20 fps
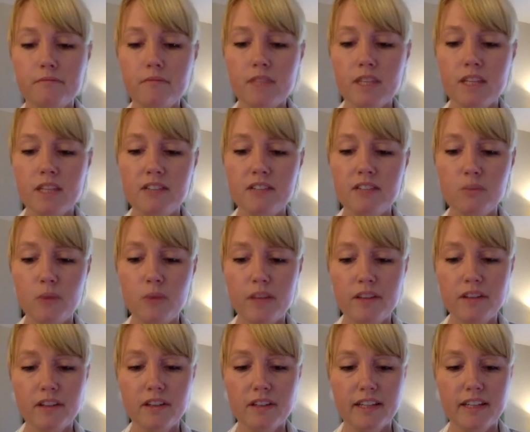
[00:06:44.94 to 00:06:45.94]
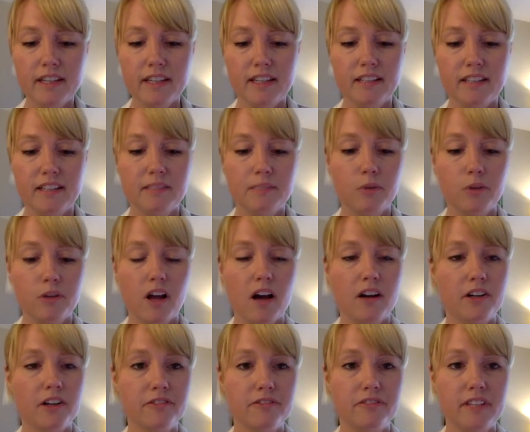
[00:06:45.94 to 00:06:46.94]
is whether it is
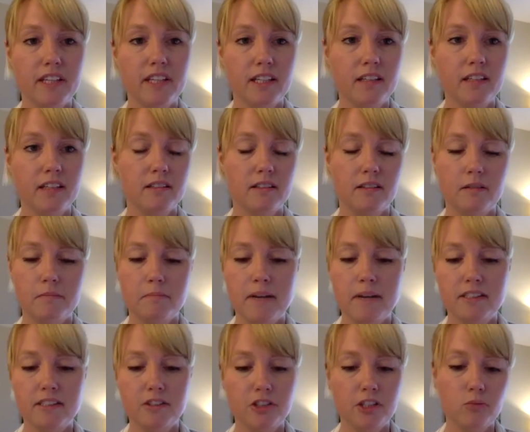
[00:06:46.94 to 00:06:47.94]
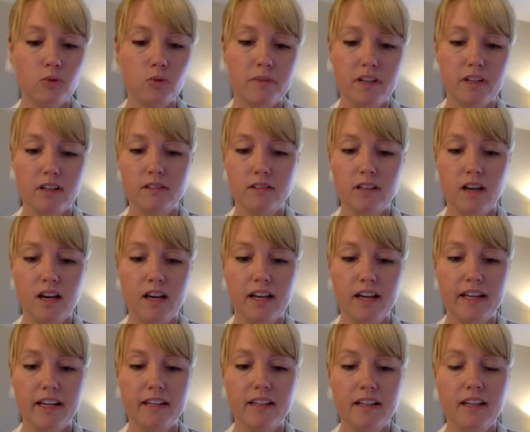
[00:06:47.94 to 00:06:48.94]
pornography, messaging women
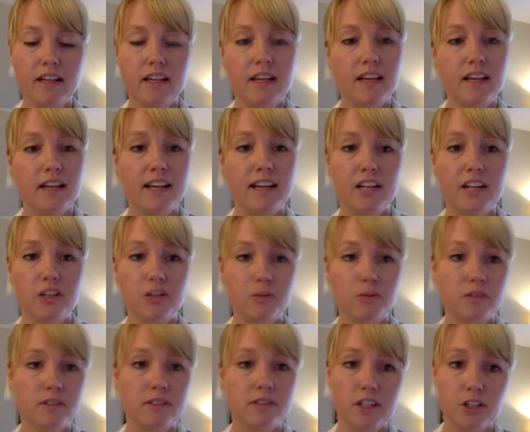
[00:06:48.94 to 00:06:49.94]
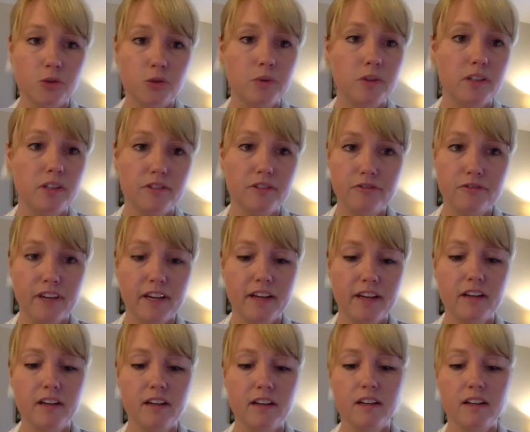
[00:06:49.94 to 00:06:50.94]
online, an actual sexual
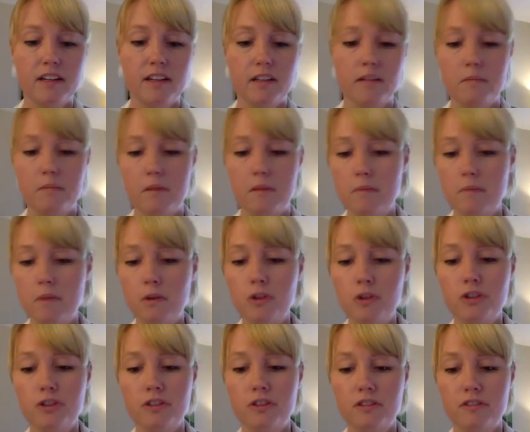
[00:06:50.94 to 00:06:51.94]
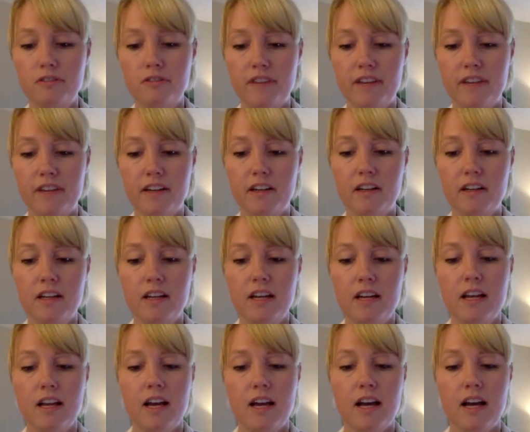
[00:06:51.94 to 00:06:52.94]
affair, an emotional affair,
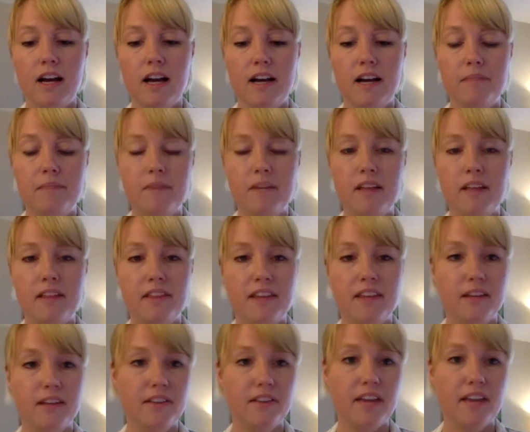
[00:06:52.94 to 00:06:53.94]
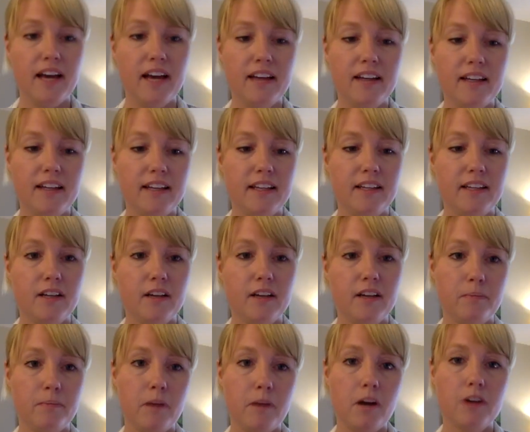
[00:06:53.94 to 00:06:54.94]
that in a
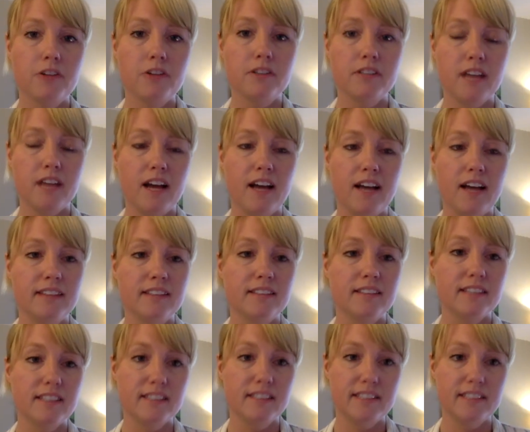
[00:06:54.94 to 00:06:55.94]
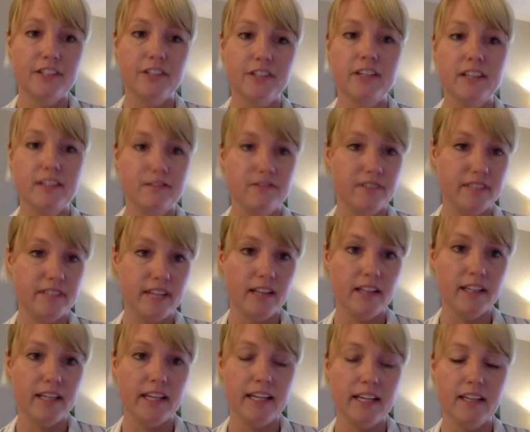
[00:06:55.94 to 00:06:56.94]
partner's eyes is considered
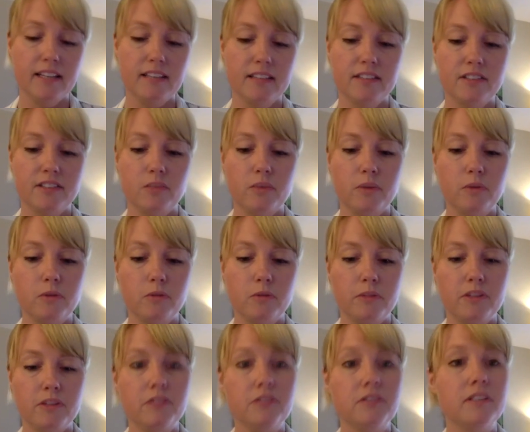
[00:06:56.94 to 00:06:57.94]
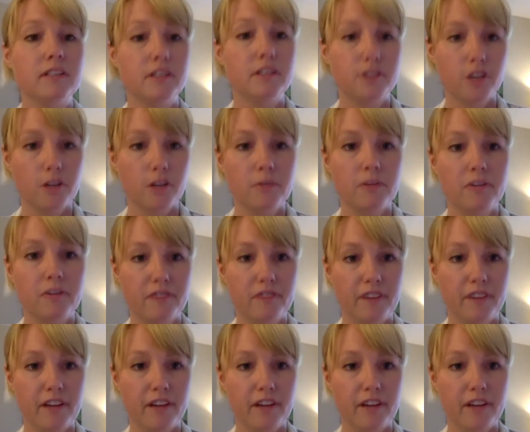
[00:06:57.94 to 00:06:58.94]
infidelity. And so we will be using the term
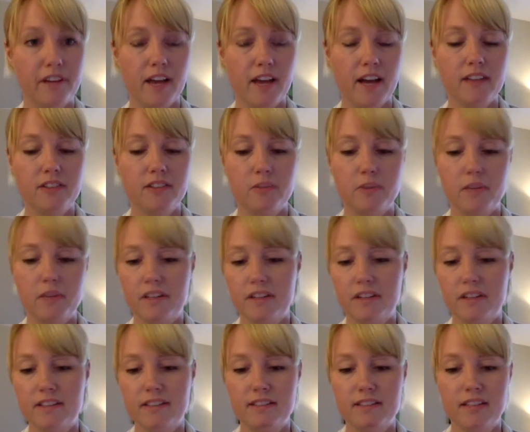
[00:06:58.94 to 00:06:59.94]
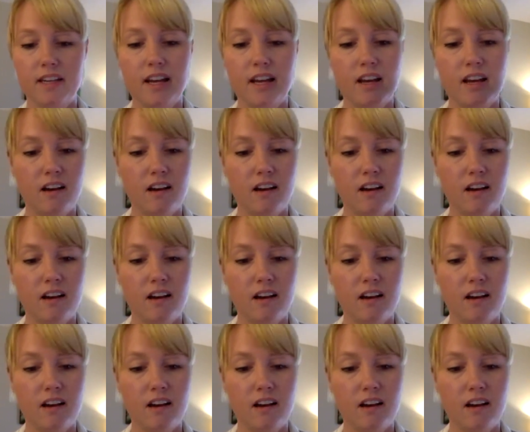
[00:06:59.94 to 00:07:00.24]
affair for that. So whether it's